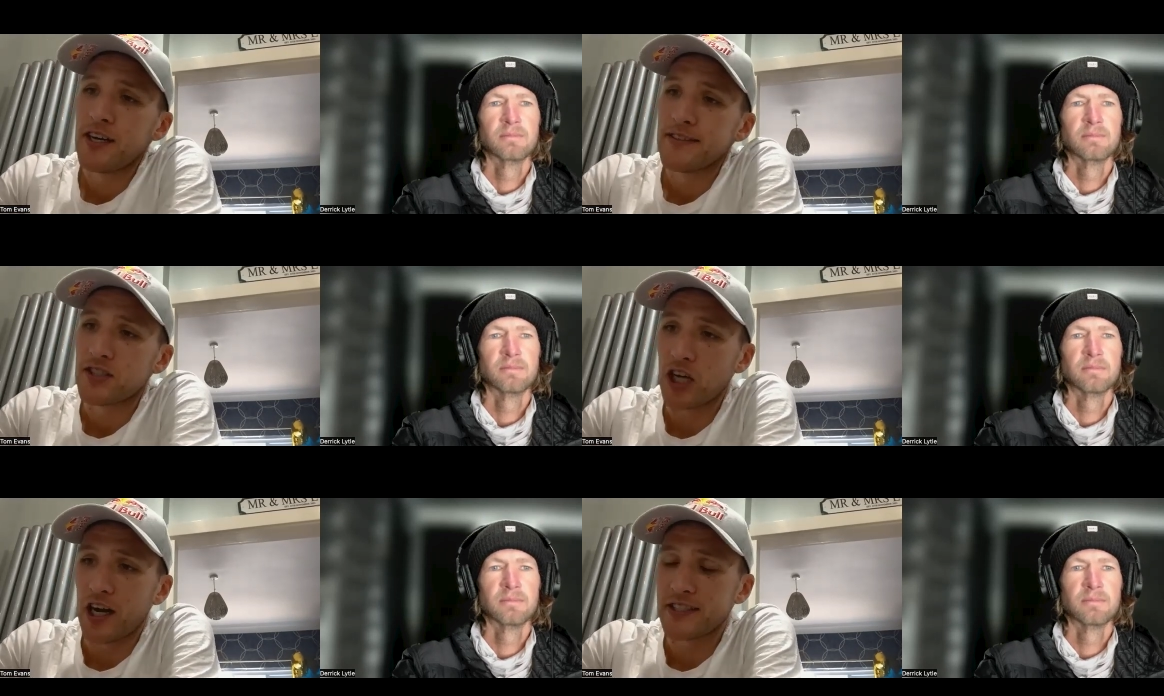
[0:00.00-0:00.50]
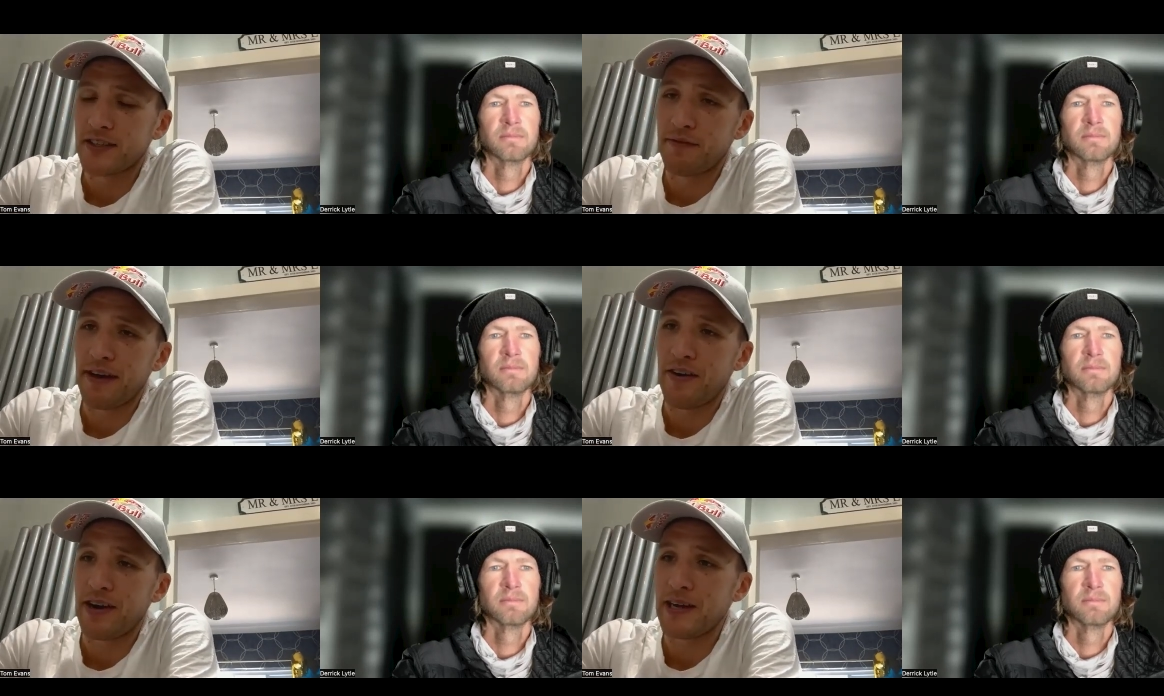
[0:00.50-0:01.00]
Speaker 1: start a
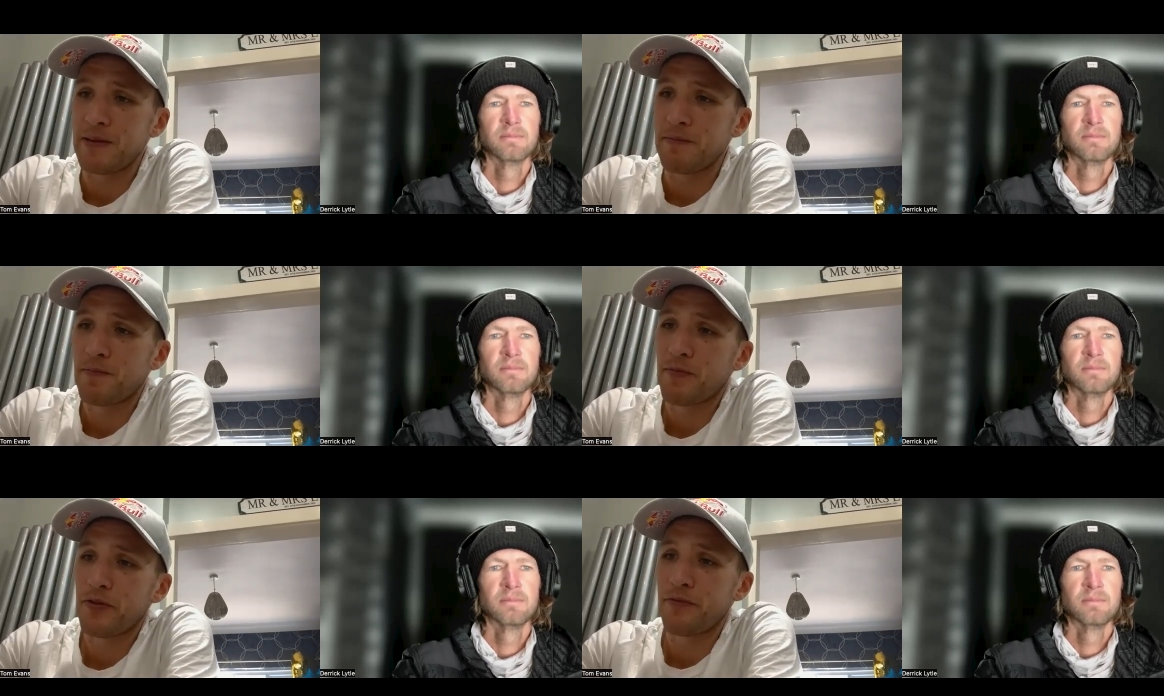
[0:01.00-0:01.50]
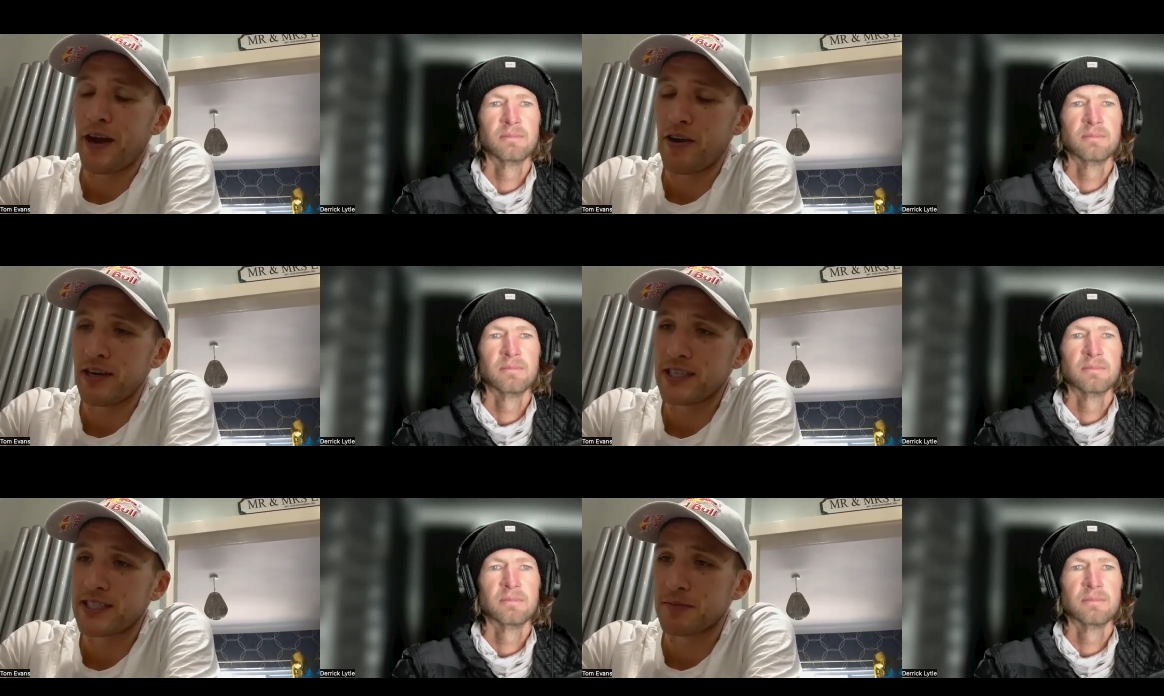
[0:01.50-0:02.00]
very, very
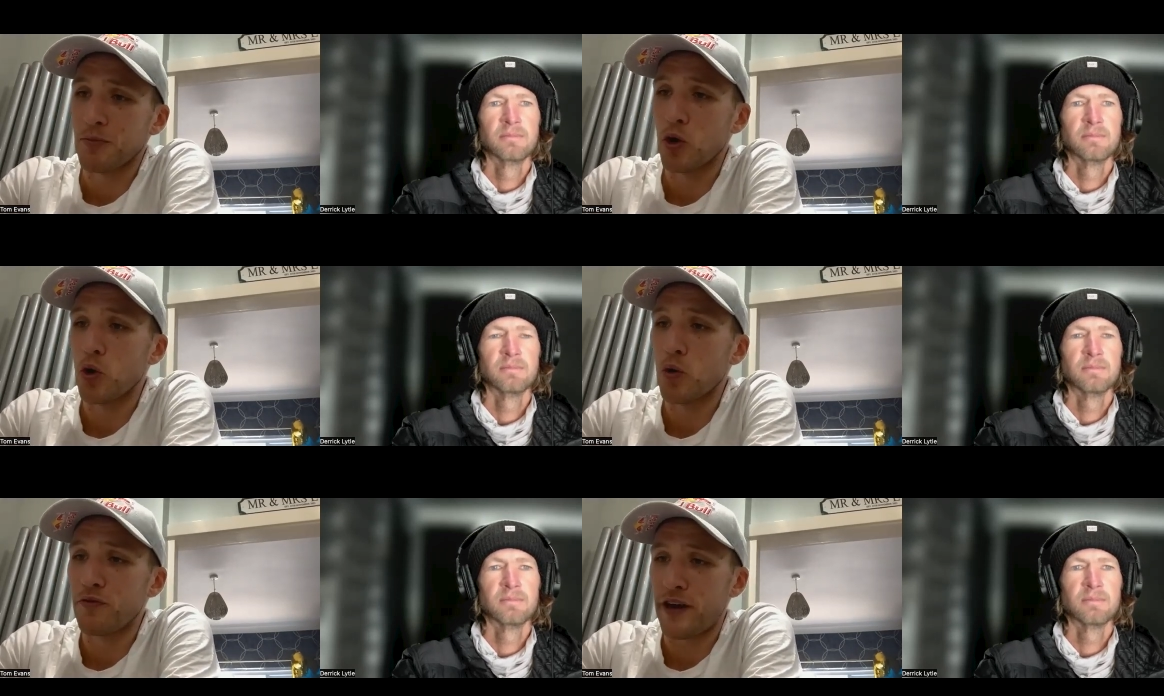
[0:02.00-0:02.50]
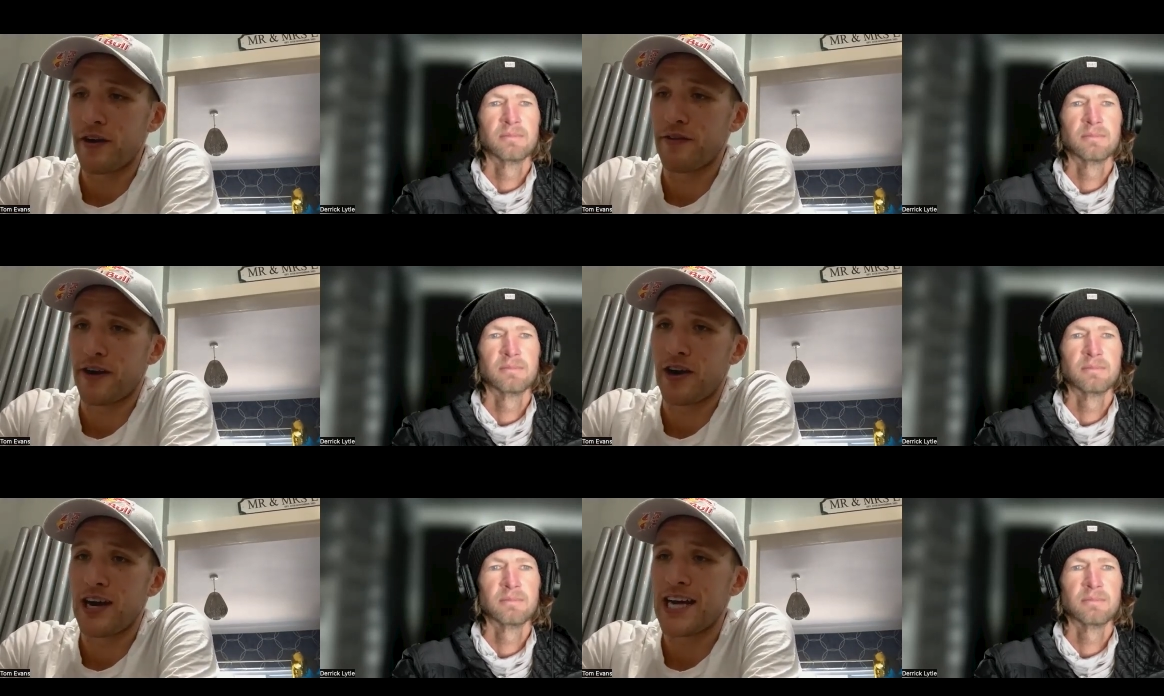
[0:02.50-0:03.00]
small, very,
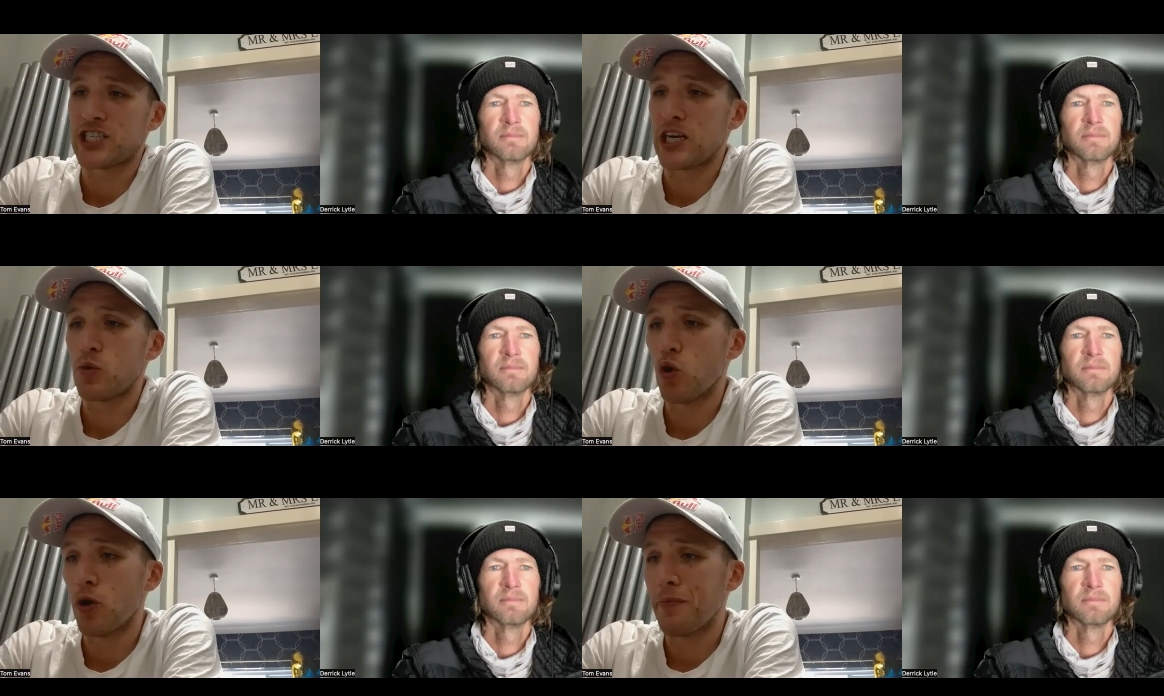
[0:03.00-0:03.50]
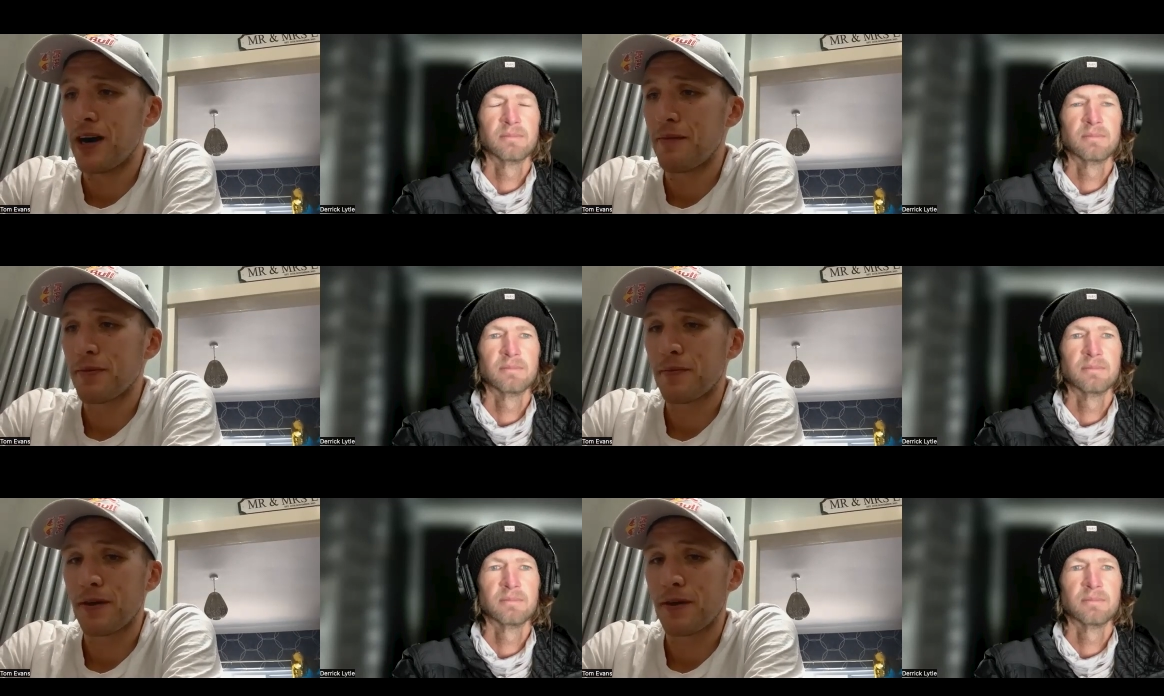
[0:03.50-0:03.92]
very leisurely warm up.